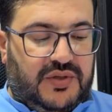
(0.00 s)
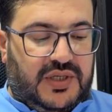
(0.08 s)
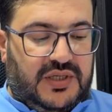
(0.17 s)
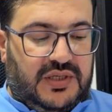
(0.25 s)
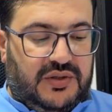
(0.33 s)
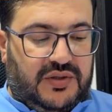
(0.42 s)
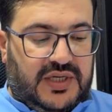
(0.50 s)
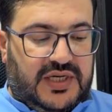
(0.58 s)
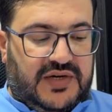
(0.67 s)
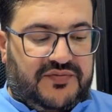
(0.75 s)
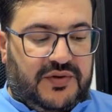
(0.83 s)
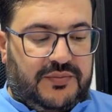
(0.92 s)
You can
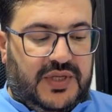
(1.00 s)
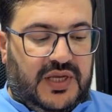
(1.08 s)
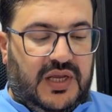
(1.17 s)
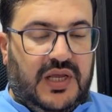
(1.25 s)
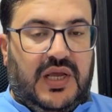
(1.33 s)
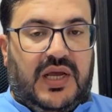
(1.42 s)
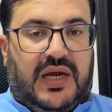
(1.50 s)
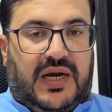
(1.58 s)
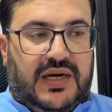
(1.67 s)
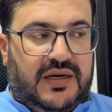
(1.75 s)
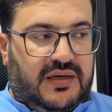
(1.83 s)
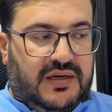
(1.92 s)
get from there,
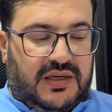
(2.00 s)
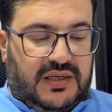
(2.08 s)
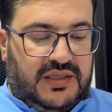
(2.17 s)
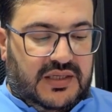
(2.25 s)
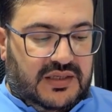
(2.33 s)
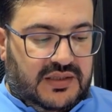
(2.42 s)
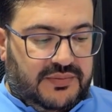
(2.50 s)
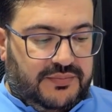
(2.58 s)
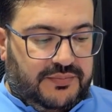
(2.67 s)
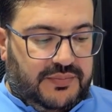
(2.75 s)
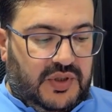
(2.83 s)
and in the